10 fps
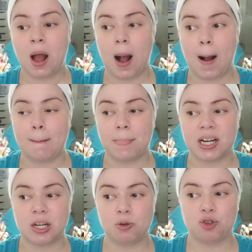
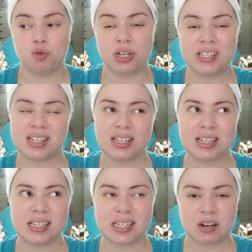But it was
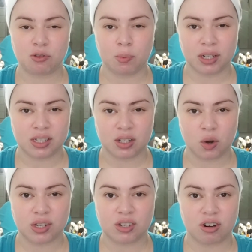recently, several months
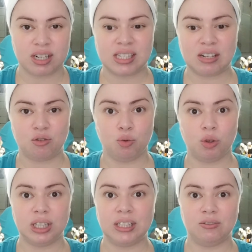ago, it started to
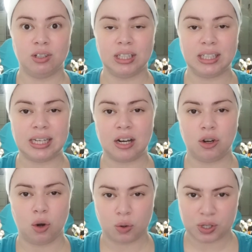really get
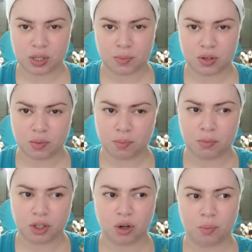noticeable,
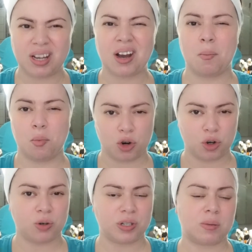you know, become more
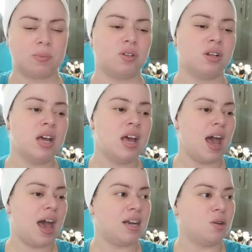noticeable,
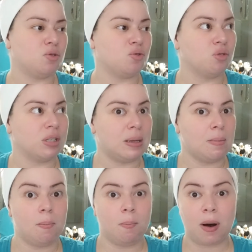and it was
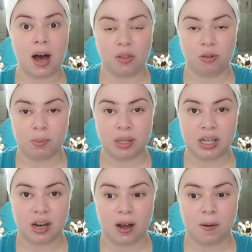really bothering
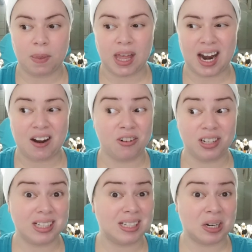me. And I
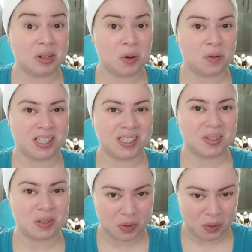really didn't know what
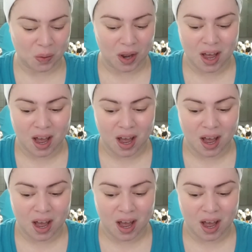to do.